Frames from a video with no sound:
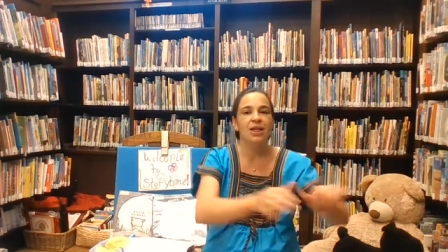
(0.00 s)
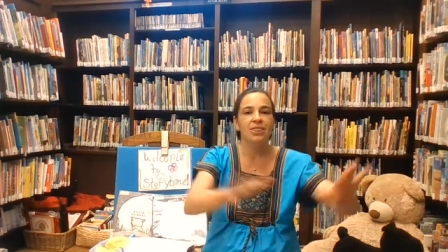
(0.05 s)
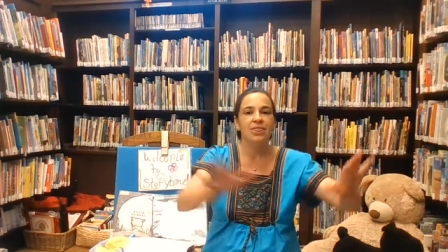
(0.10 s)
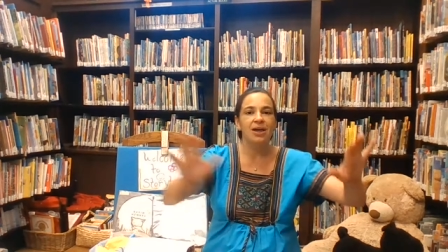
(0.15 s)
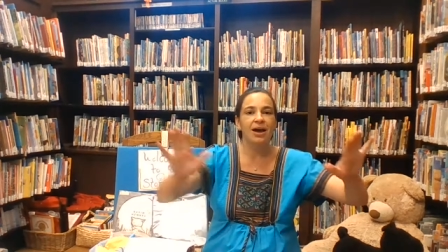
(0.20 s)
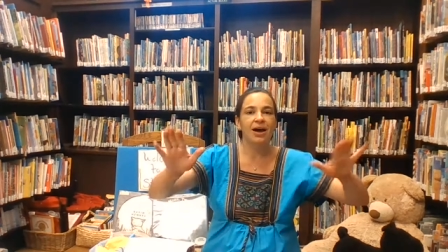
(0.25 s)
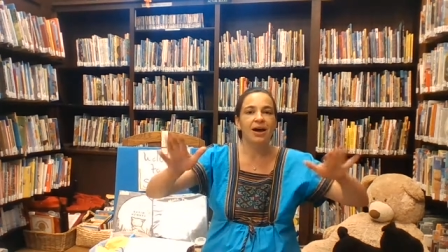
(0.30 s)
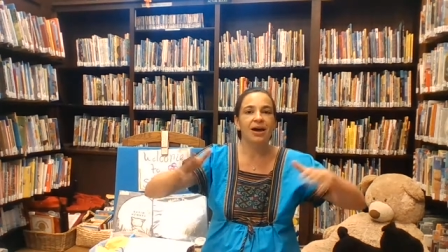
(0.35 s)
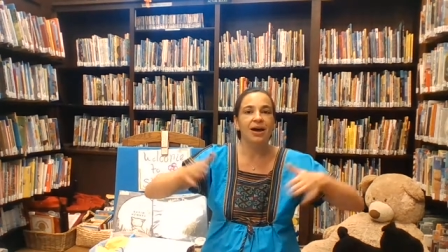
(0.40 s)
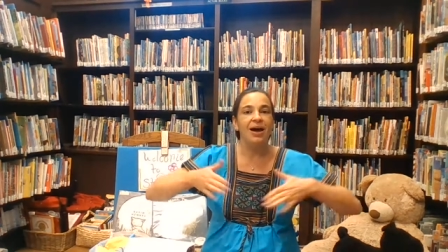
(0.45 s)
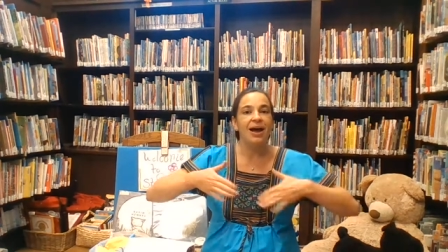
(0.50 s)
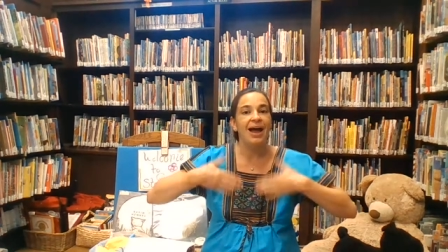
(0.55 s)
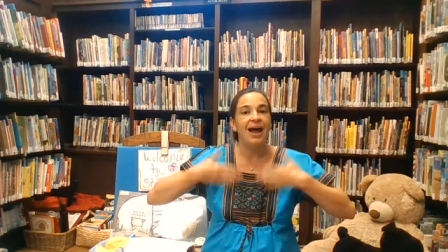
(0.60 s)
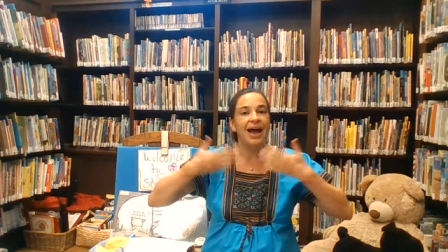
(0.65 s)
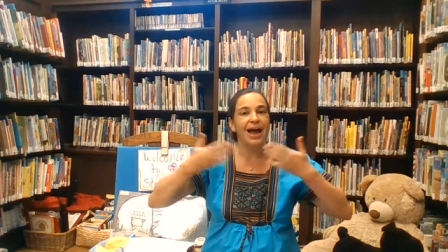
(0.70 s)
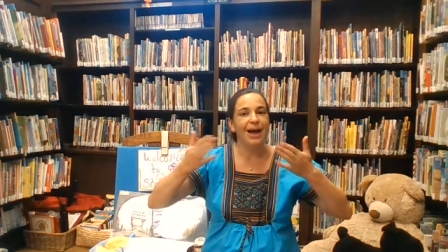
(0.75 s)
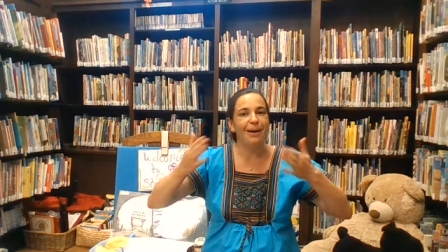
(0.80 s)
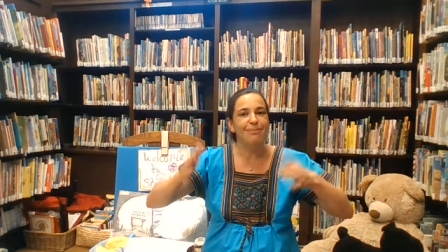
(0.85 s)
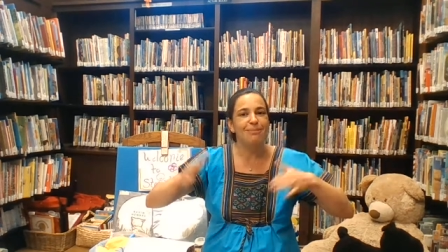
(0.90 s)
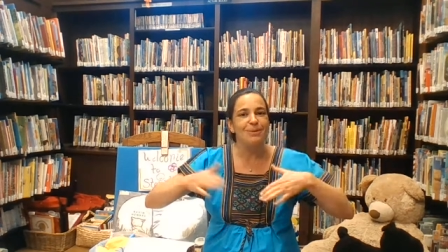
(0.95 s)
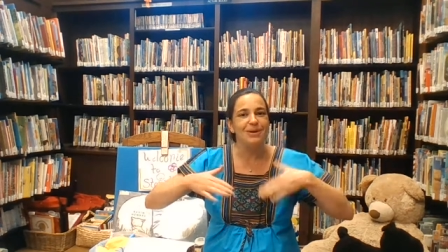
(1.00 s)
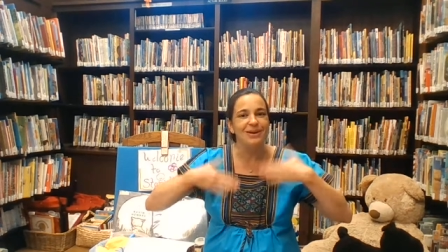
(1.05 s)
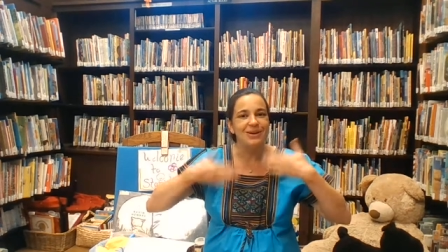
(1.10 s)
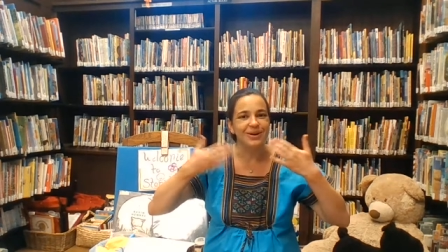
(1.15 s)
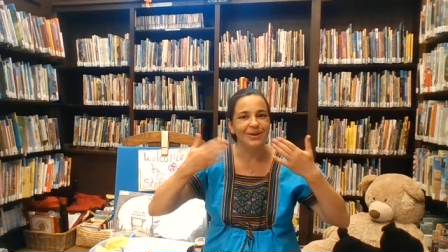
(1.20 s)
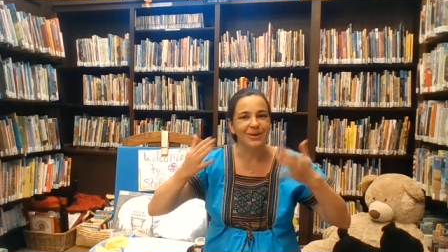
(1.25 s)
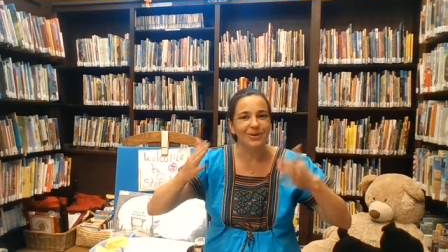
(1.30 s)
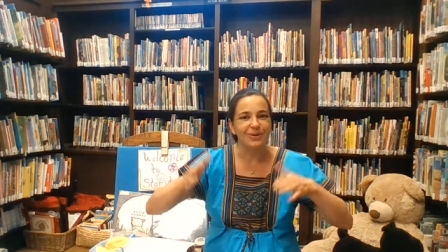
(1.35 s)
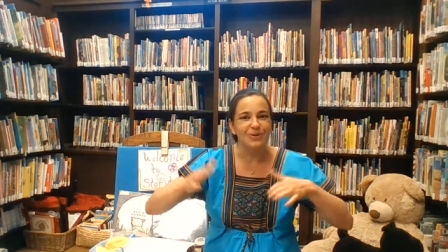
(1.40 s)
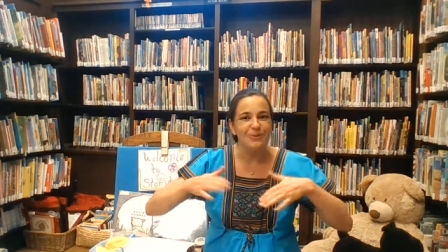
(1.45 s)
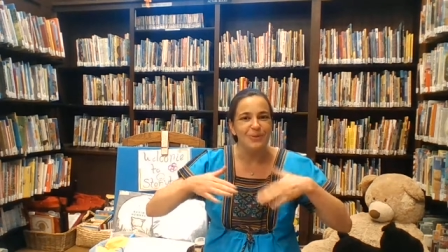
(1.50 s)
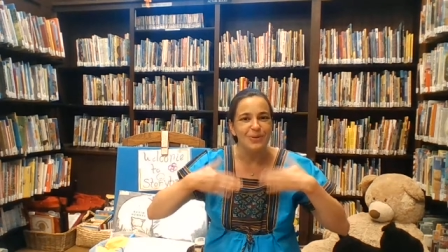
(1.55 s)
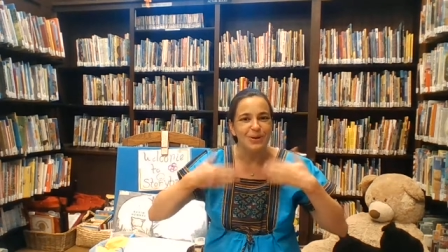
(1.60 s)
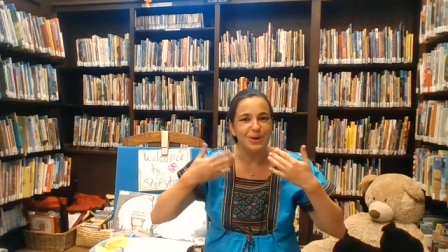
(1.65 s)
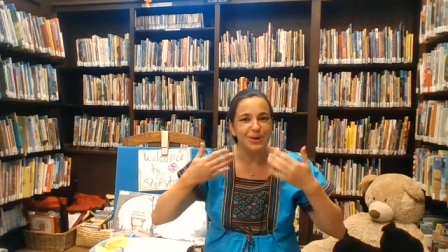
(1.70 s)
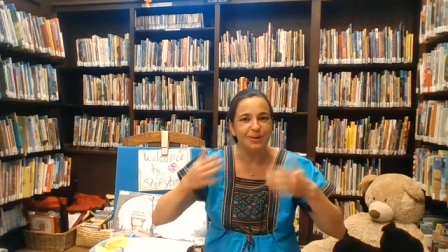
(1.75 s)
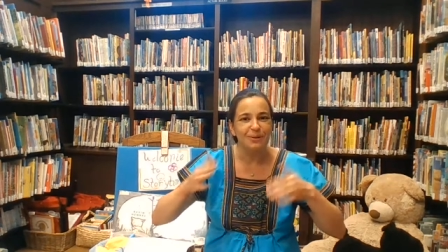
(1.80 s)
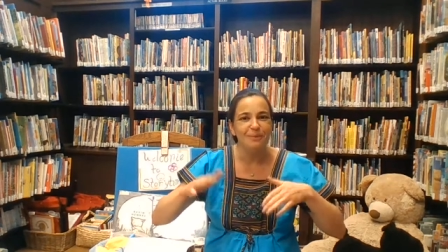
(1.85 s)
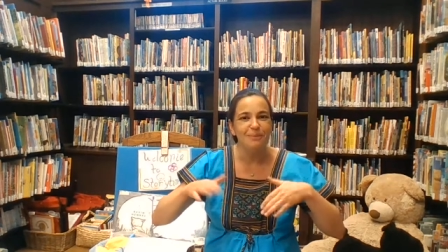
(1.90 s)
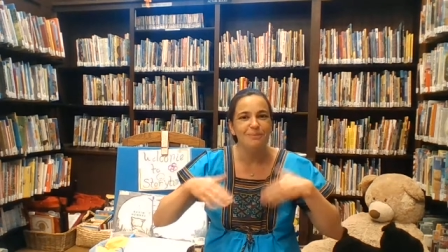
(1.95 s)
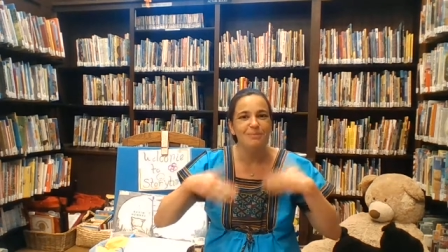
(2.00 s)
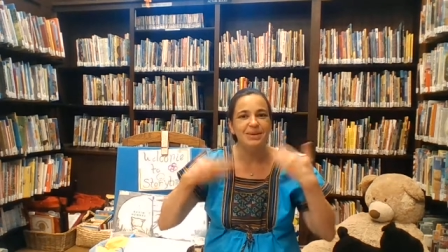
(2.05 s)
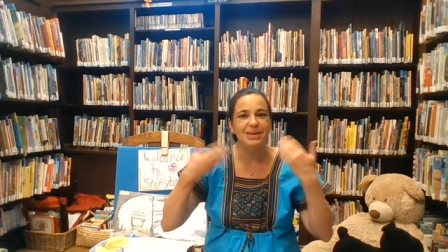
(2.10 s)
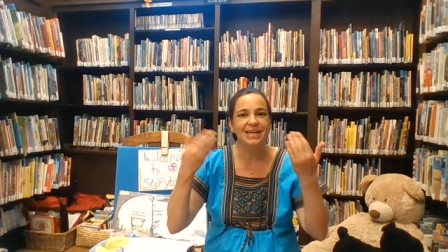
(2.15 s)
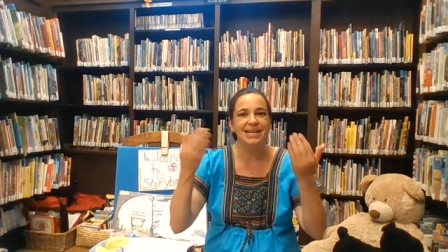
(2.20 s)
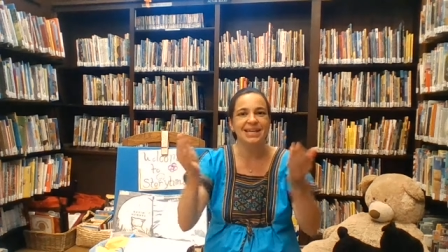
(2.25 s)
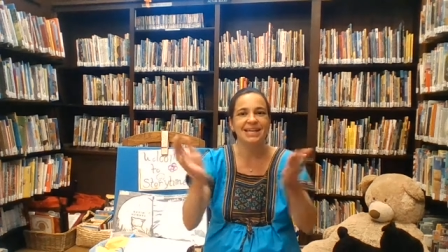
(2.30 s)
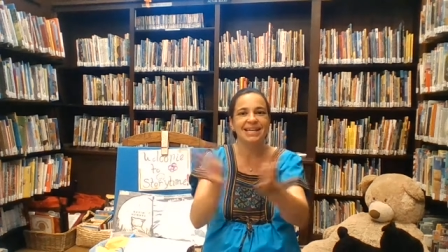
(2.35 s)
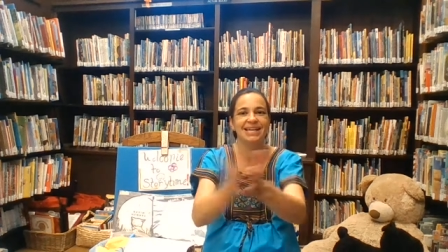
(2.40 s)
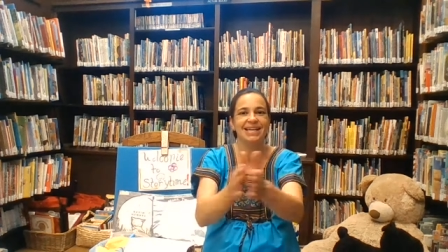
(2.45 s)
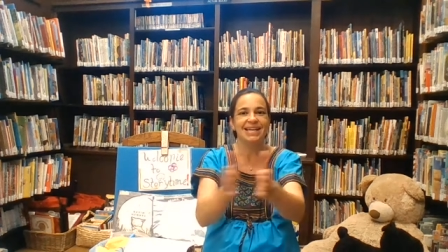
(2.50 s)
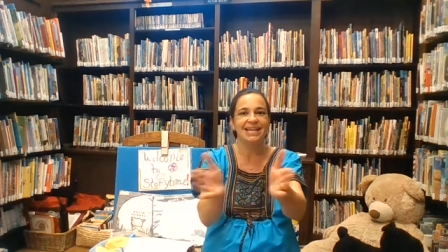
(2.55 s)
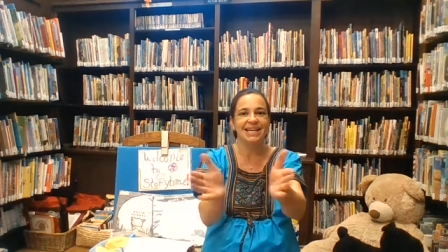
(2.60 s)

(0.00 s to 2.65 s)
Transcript: the happier we'll be.